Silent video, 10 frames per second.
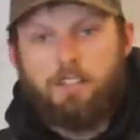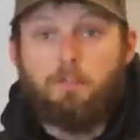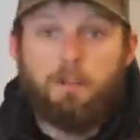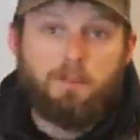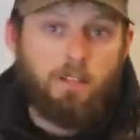You
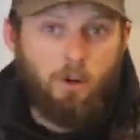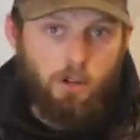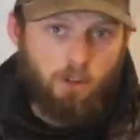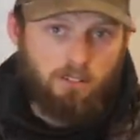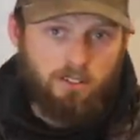might be
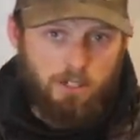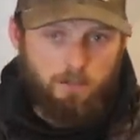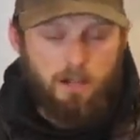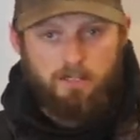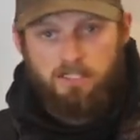going over
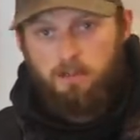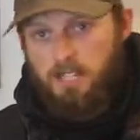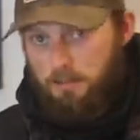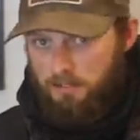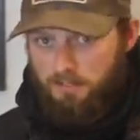30 pounds
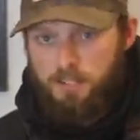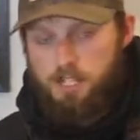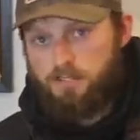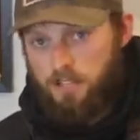sometime if you're fishing